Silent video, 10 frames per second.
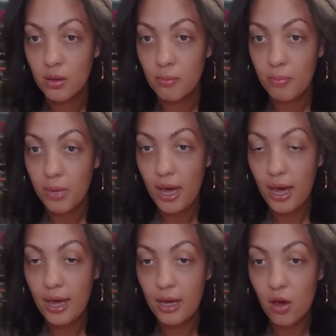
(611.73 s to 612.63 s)
But
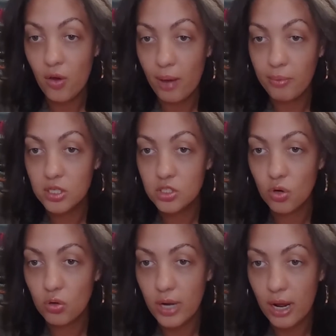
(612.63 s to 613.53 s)
hey, okay, I'm gonna
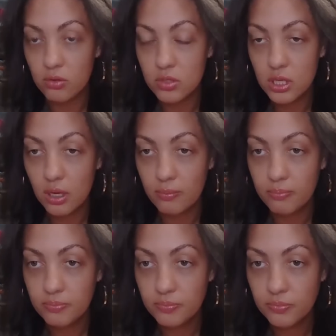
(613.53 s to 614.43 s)
scroll down some.
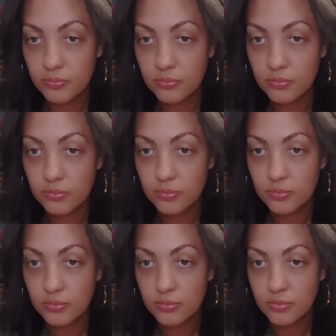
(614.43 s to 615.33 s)

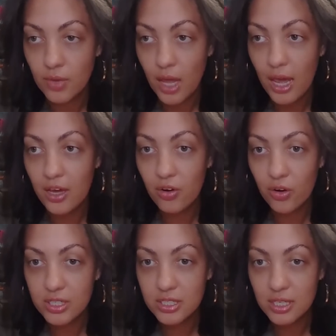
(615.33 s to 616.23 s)
Hey,
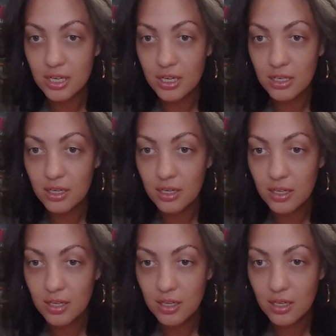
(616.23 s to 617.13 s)
Kristen,
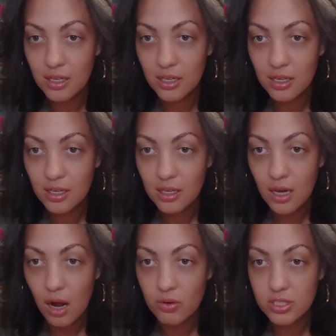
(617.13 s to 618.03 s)

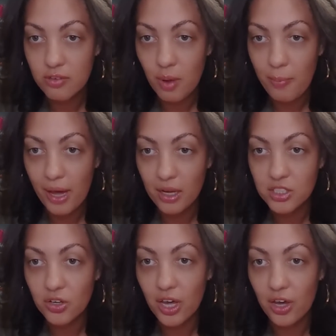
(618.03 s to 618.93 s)
I received my package.
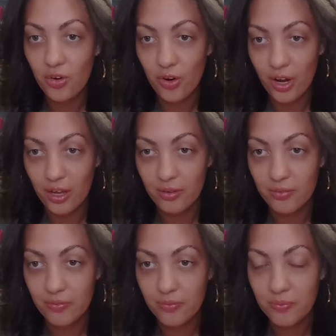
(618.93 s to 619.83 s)
Okay, great.
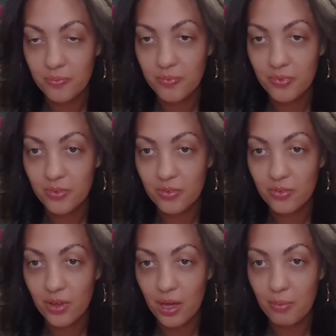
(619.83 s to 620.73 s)

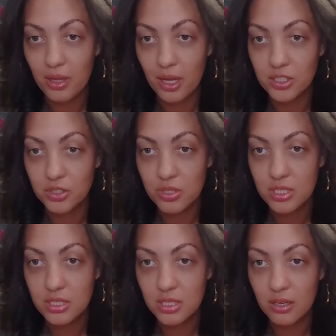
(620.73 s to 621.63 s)
I'm glad you
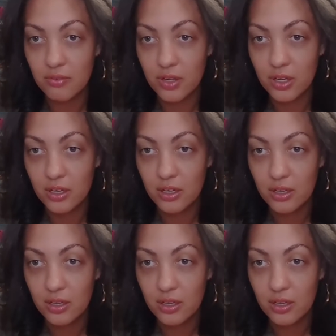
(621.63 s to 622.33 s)
received it.